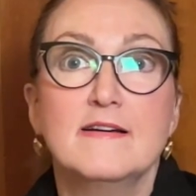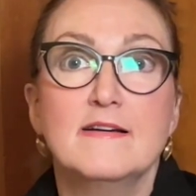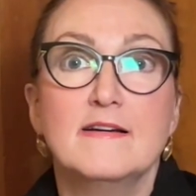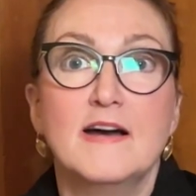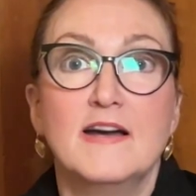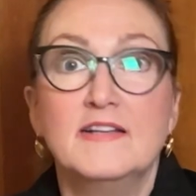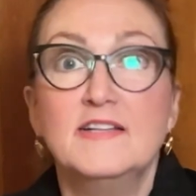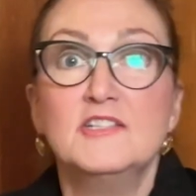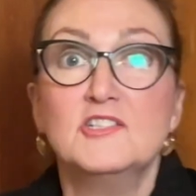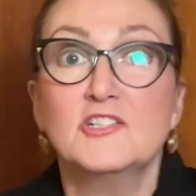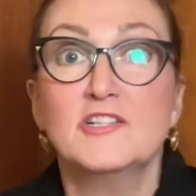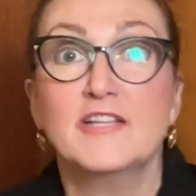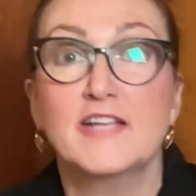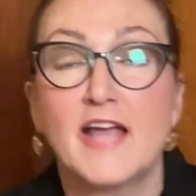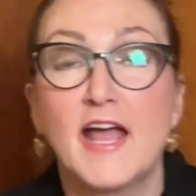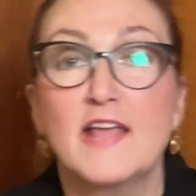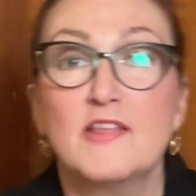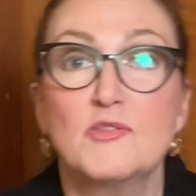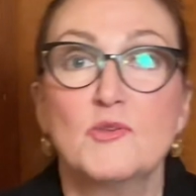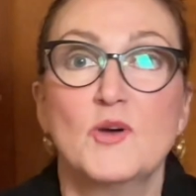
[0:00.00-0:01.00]
Initially,
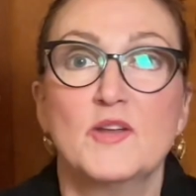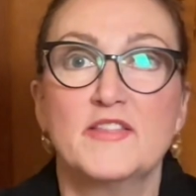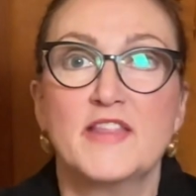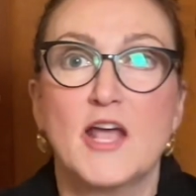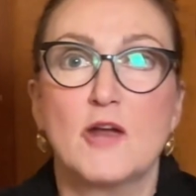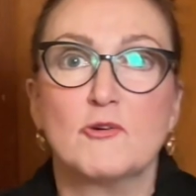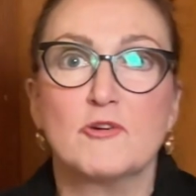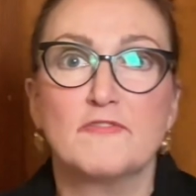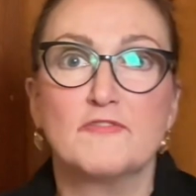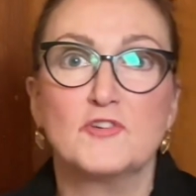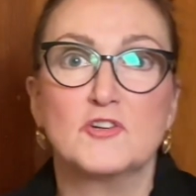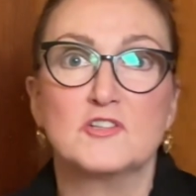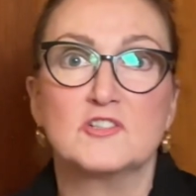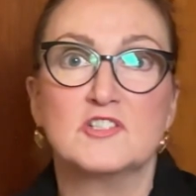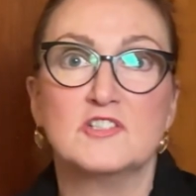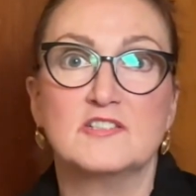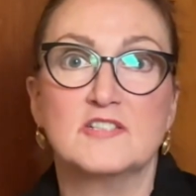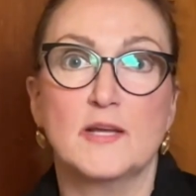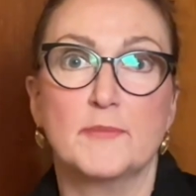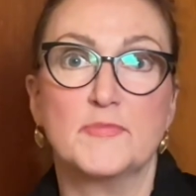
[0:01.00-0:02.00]
I thought that referred to
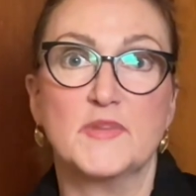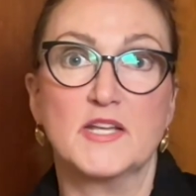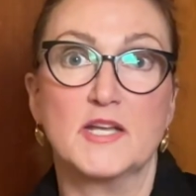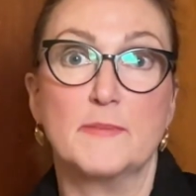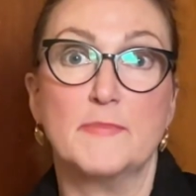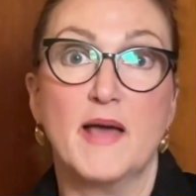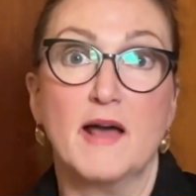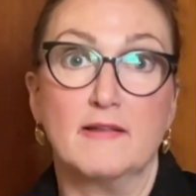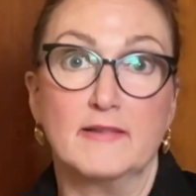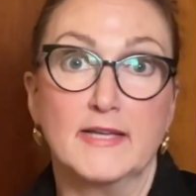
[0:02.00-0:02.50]
something about